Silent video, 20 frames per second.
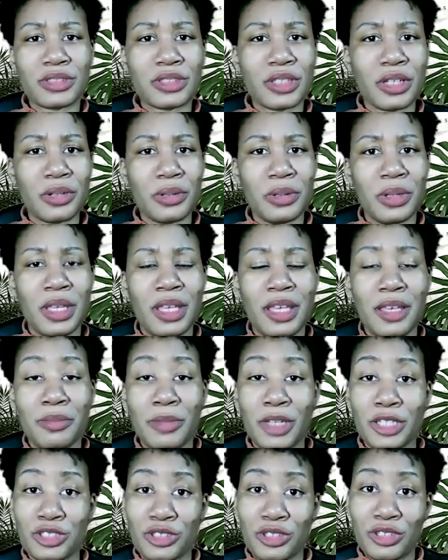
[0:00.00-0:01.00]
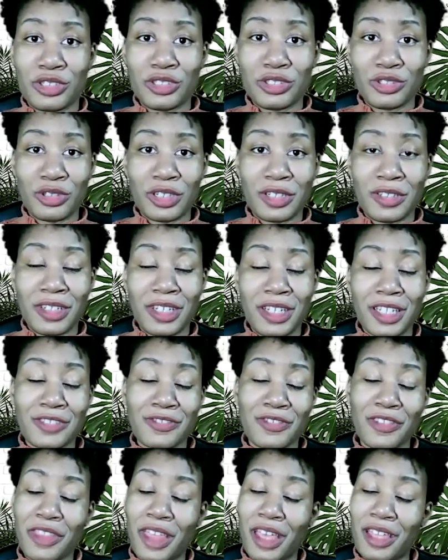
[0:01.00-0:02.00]
So make sure to join
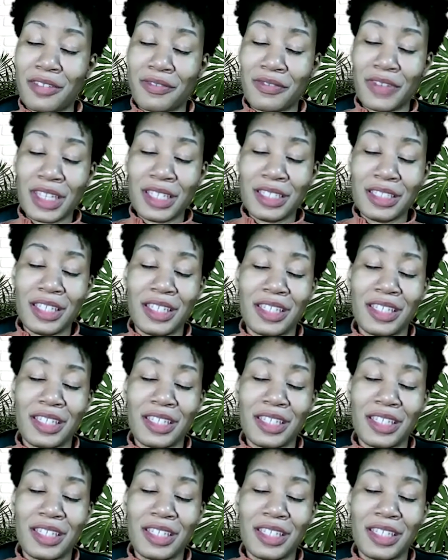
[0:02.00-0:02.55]
us for that event.